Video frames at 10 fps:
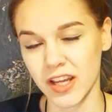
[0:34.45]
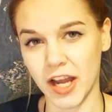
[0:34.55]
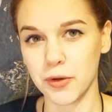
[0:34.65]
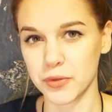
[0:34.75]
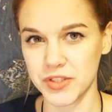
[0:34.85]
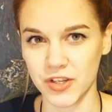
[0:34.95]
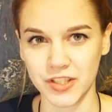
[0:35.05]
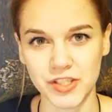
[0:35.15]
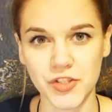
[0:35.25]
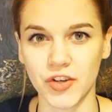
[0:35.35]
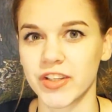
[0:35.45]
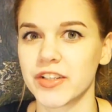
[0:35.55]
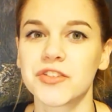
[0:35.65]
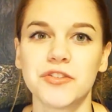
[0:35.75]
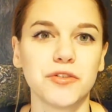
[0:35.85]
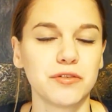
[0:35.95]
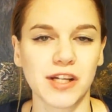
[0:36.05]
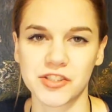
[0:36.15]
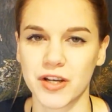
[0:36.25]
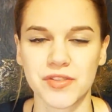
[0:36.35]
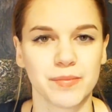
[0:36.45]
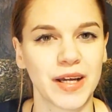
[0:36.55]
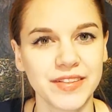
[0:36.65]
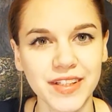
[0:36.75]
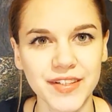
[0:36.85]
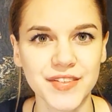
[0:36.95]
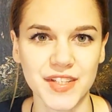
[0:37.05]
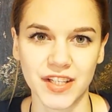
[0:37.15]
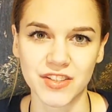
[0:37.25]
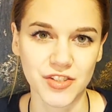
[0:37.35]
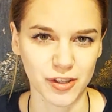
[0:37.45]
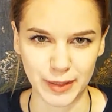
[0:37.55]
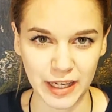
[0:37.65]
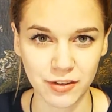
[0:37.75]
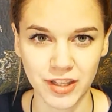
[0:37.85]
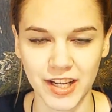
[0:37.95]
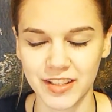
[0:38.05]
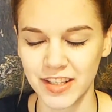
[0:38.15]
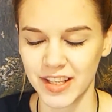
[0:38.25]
and was already starting to flesh out some ideas and start my outline.